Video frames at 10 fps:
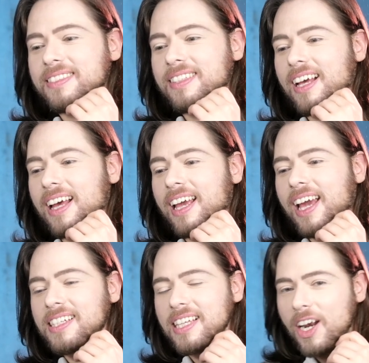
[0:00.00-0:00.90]
like, is
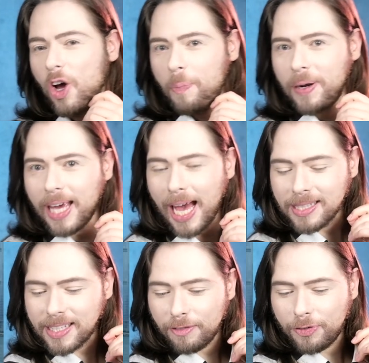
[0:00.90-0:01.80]
it an open
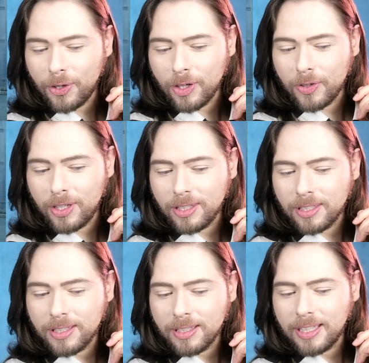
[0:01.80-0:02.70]
casket
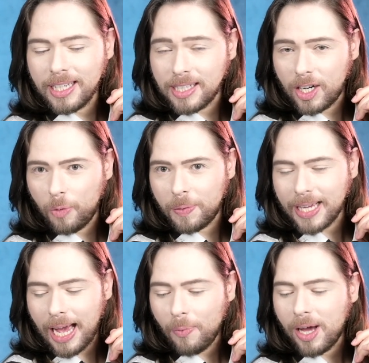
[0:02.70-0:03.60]
funeral? Is it an open
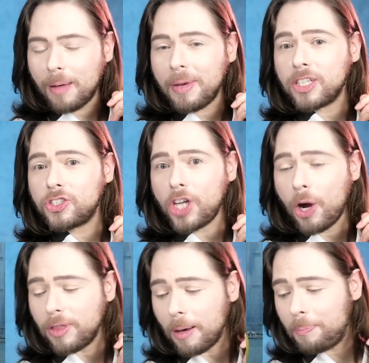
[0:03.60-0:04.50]
casket? I want to make
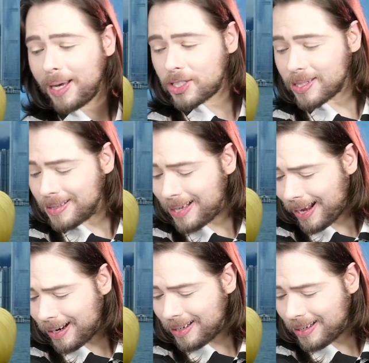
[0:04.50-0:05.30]
sure the bitch is dead.